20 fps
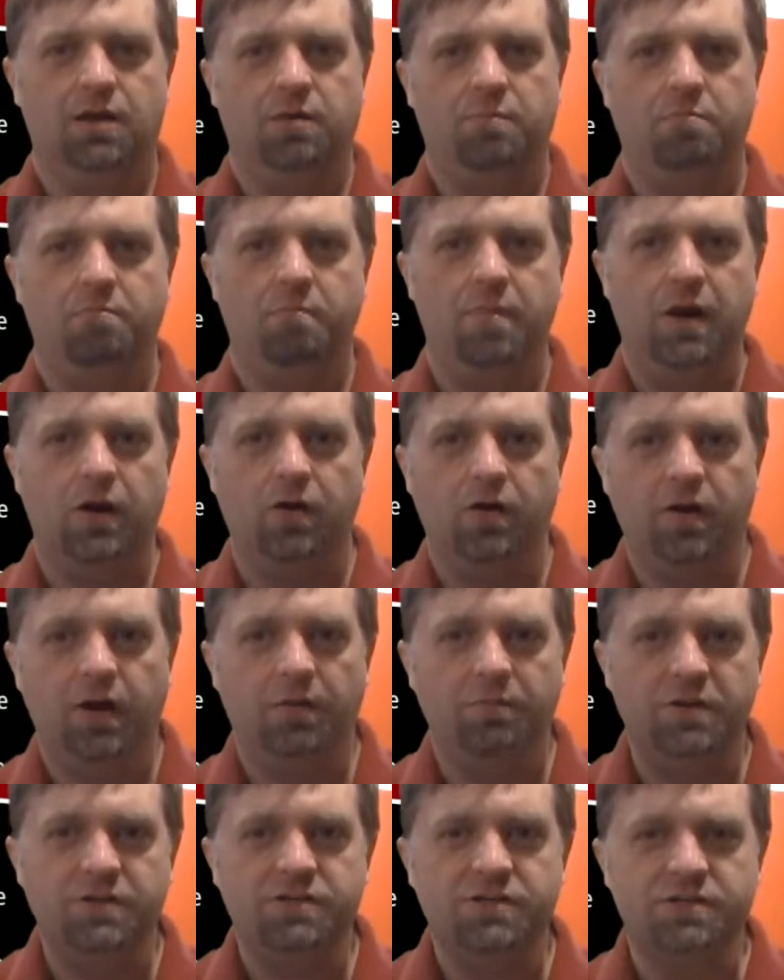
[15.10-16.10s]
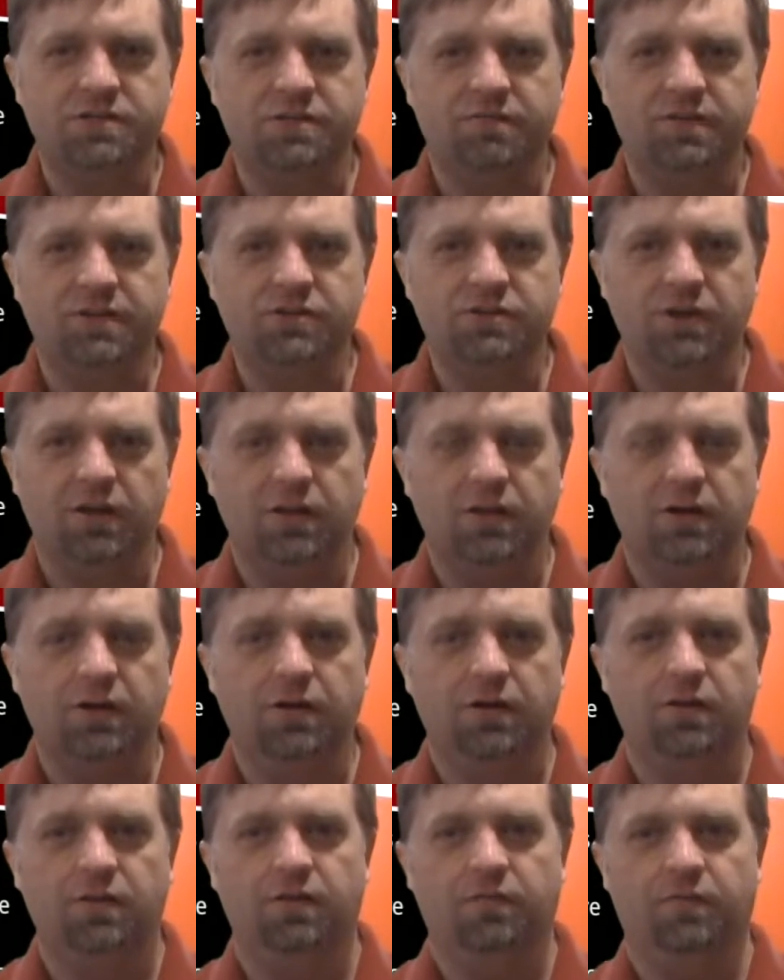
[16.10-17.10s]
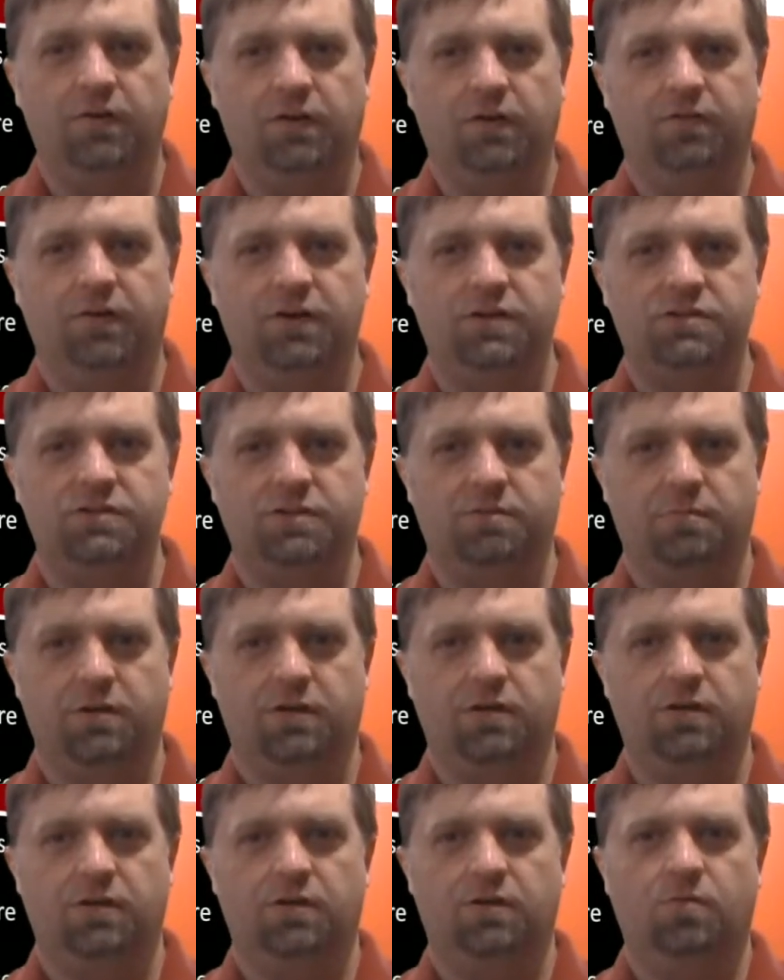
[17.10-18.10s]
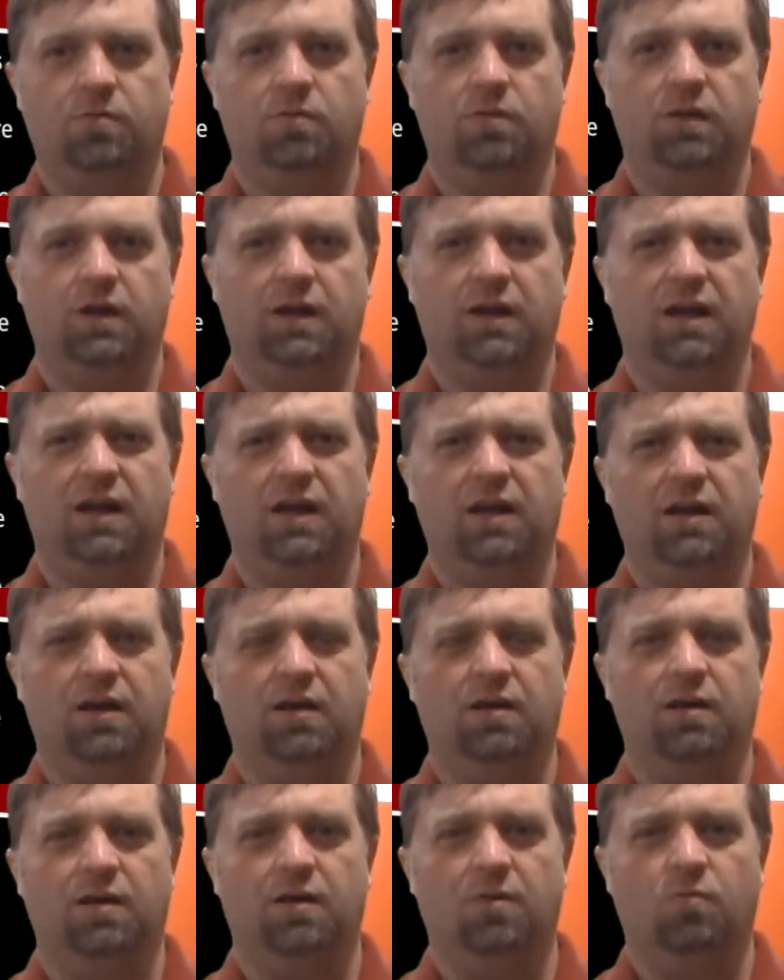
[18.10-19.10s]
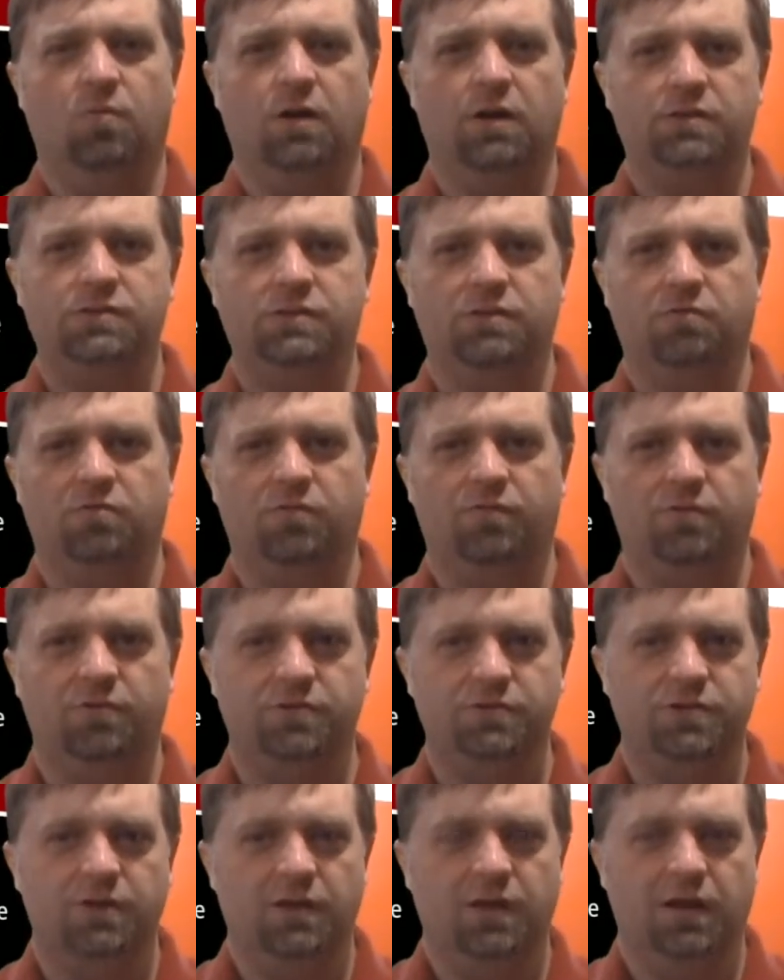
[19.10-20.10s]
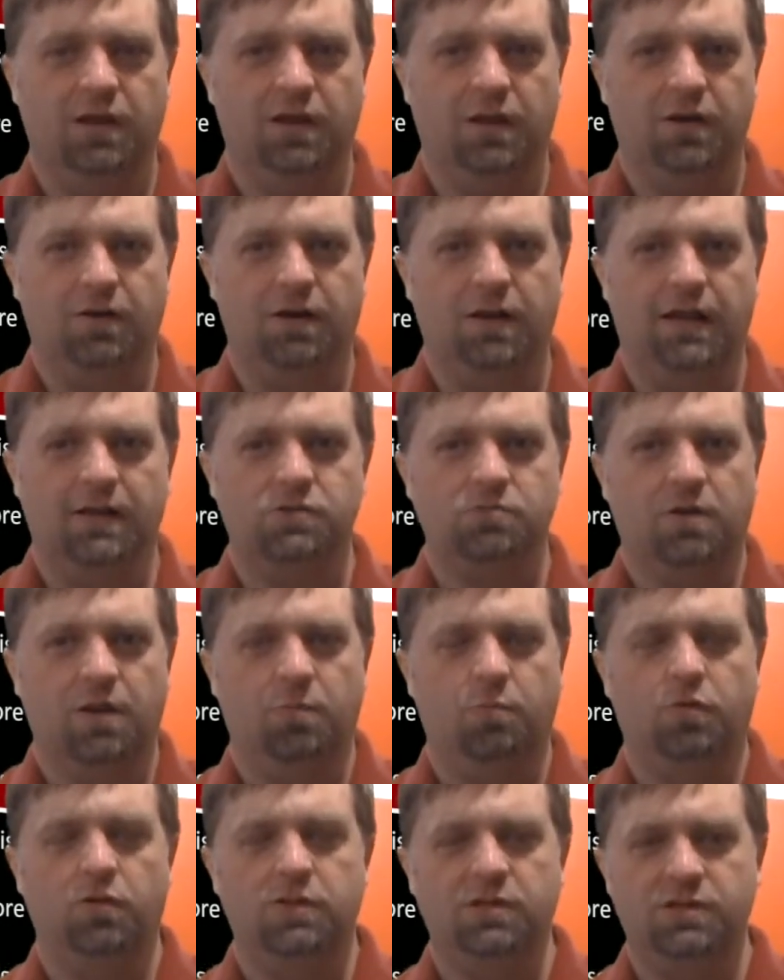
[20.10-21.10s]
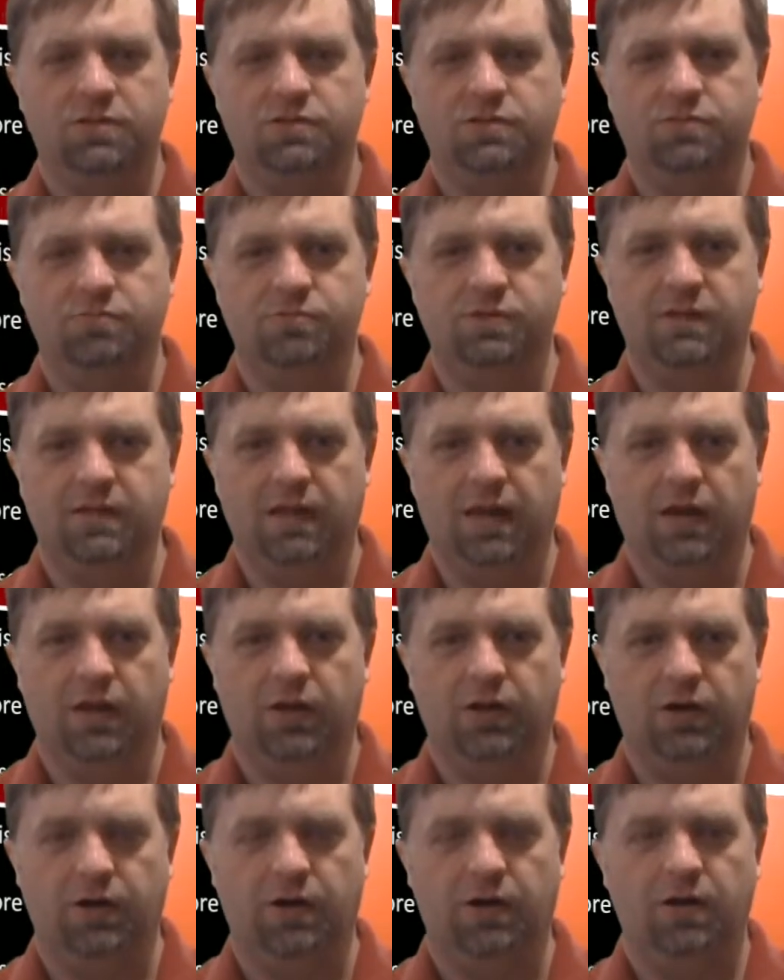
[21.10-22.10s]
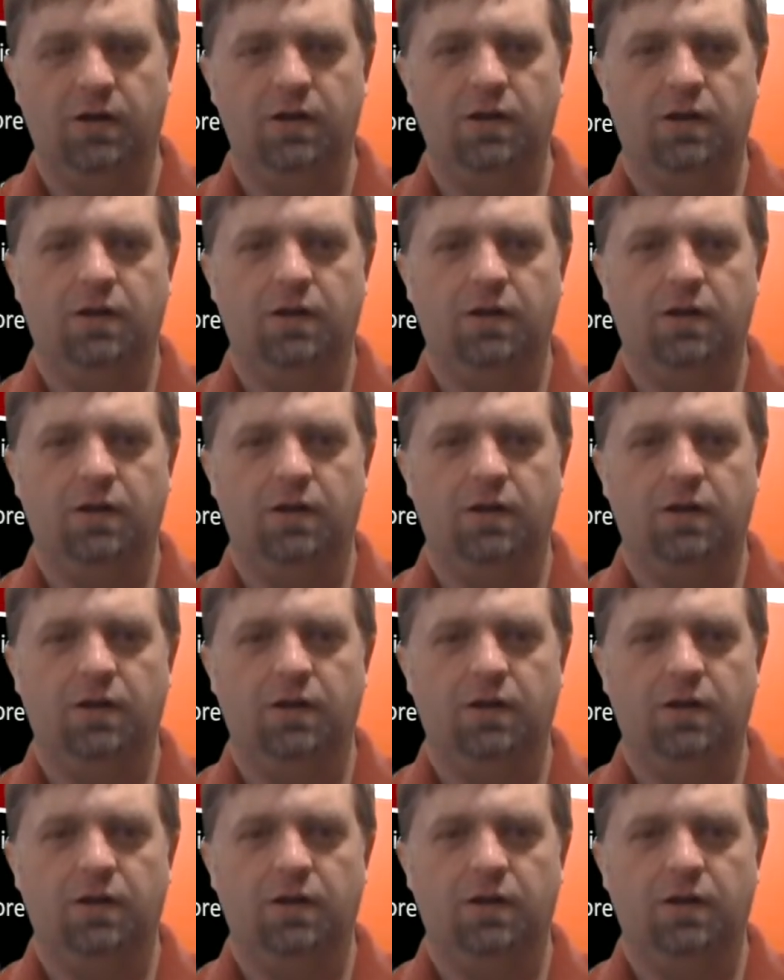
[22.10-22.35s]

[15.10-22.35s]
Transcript: mirror images of each other. They're very, very similar. They kind of, one is the reverse of the other, and that's why I put these two together.